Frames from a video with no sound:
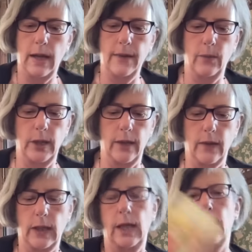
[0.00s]
And then we
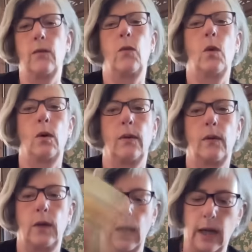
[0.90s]
get the King of
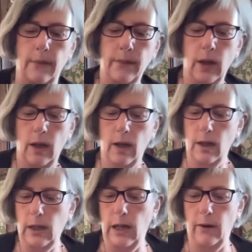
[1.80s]
Wands. Yeah,
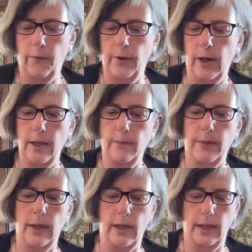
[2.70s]
clarified
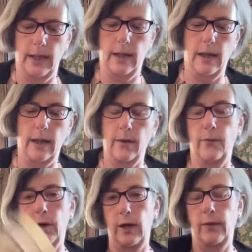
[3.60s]
by the
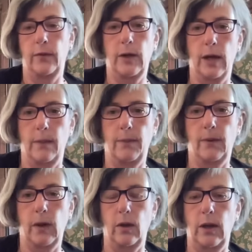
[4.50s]
Five of Cups.
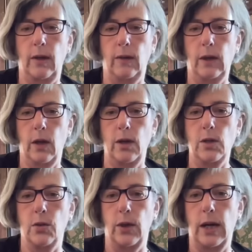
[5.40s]
So he's
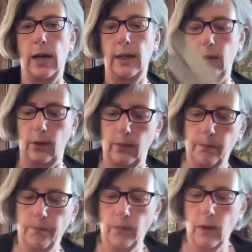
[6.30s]
going to argue.
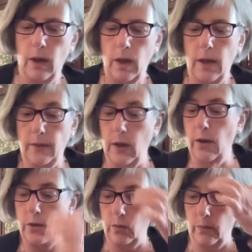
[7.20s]
He's
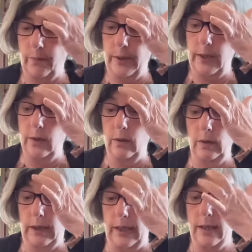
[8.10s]
going to
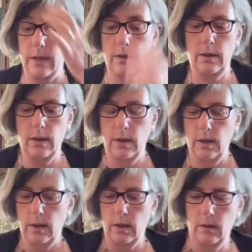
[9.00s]
appeal it.
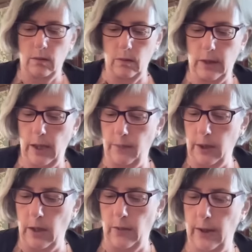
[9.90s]
We'll keep
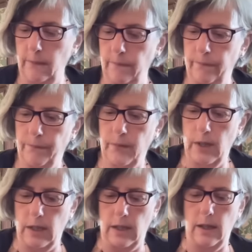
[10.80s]
going.
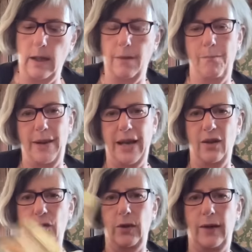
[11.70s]

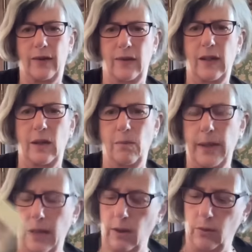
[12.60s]
Boundaries, setting
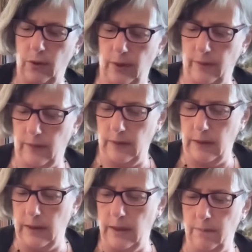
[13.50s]
boundaries.
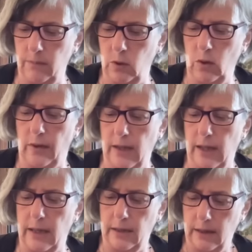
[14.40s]
Look at
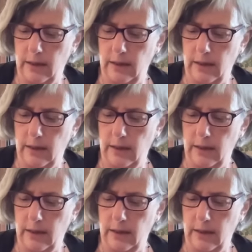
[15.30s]
that.